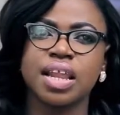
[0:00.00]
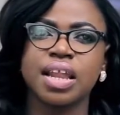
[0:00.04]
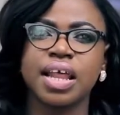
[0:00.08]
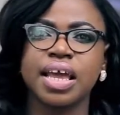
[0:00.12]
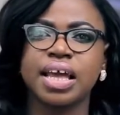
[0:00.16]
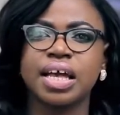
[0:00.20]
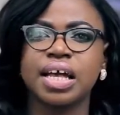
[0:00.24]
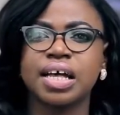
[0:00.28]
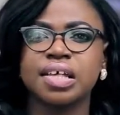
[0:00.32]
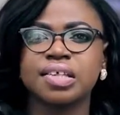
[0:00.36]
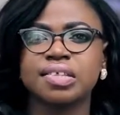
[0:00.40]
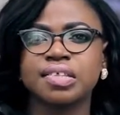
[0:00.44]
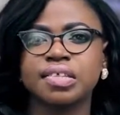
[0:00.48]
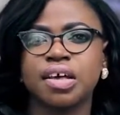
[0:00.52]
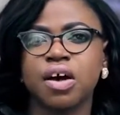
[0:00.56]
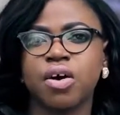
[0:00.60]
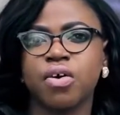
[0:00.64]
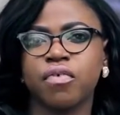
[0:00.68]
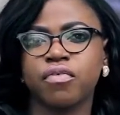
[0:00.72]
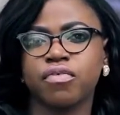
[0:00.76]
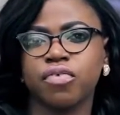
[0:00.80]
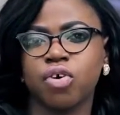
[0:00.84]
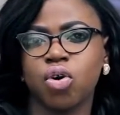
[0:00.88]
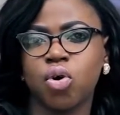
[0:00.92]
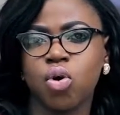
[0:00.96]
like cancer
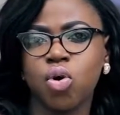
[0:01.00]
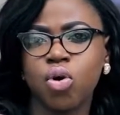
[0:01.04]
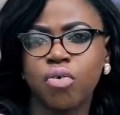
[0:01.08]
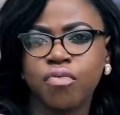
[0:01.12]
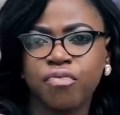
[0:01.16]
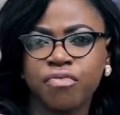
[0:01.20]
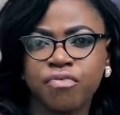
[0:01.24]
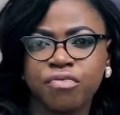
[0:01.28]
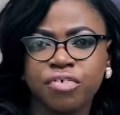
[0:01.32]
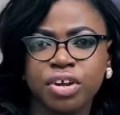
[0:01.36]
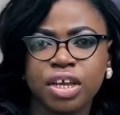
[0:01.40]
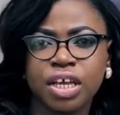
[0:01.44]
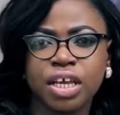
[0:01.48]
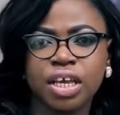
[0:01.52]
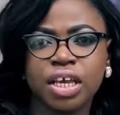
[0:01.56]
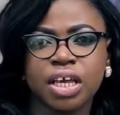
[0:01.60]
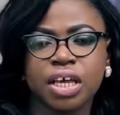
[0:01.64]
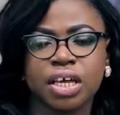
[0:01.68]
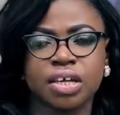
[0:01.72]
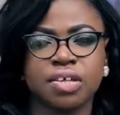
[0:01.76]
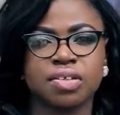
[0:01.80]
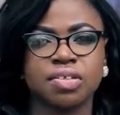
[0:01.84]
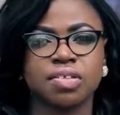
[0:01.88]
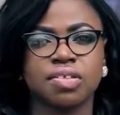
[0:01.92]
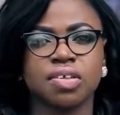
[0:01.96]
of your ovary,
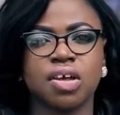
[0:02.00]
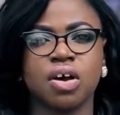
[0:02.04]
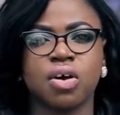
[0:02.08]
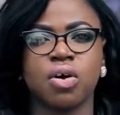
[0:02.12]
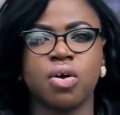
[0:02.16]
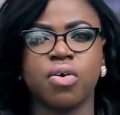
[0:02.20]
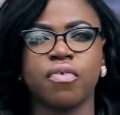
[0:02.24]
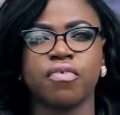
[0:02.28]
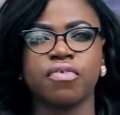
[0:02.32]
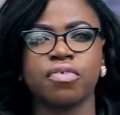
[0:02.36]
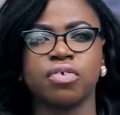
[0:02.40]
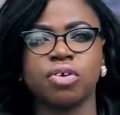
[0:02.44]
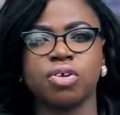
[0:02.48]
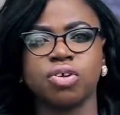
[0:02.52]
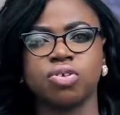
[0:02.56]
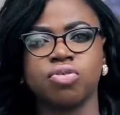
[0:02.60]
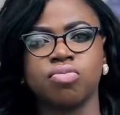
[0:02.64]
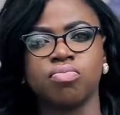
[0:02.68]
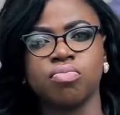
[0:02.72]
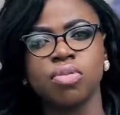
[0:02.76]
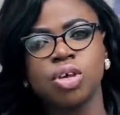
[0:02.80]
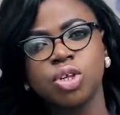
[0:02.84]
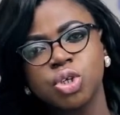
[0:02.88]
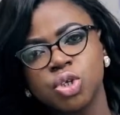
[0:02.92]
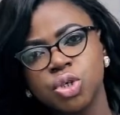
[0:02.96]
cancer of your
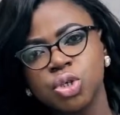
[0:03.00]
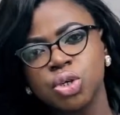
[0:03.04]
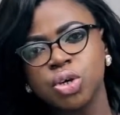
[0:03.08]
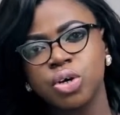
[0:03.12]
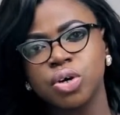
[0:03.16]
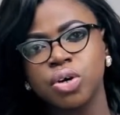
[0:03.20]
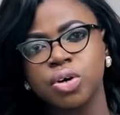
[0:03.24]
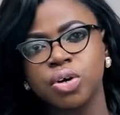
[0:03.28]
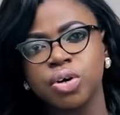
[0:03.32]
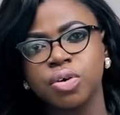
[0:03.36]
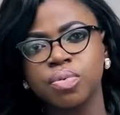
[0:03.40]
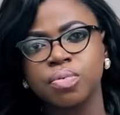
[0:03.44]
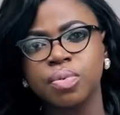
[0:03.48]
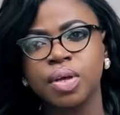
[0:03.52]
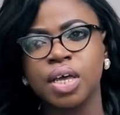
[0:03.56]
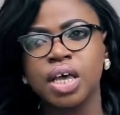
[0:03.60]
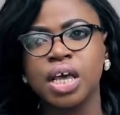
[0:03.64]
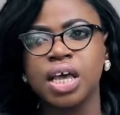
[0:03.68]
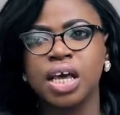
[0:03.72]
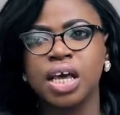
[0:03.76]
endometrium,